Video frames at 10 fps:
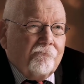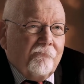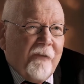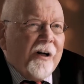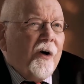
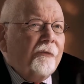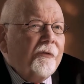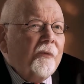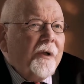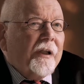Very
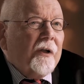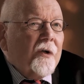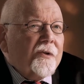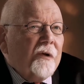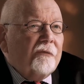often we can
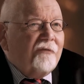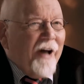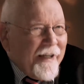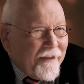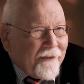also
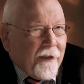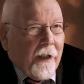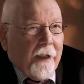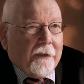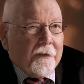find the
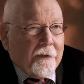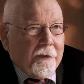light.